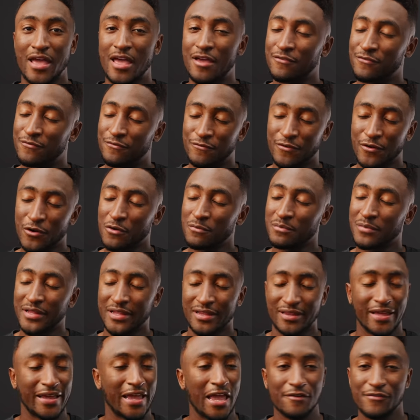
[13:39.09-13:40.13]
It firmly,
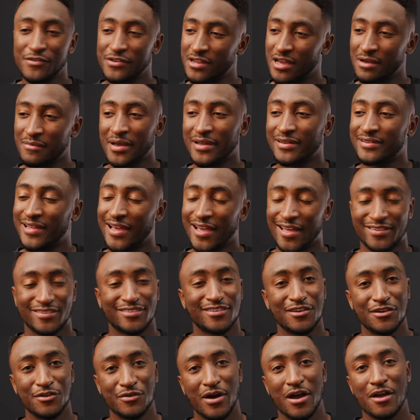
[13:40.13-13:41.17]
like every time I test
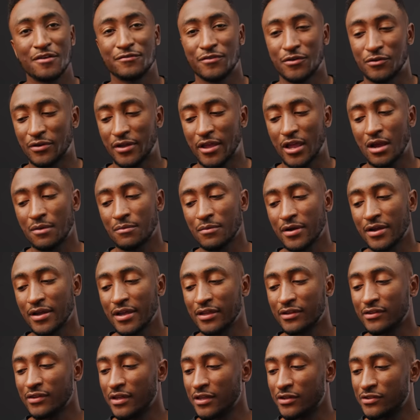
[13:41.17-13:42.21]
a new iPhone camera,
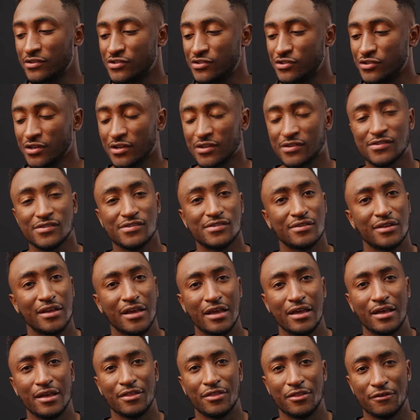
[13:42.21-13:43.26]
it, it's just
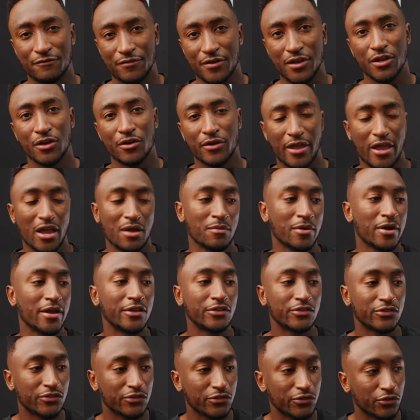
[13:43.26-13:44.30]
the video camera
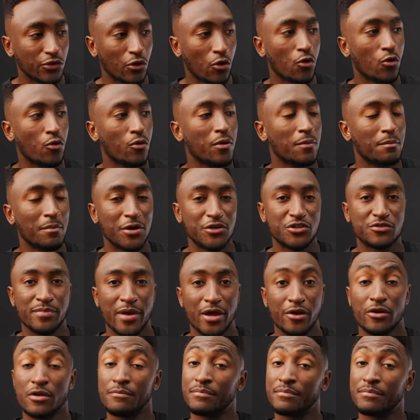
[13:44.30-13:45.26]
is so much better.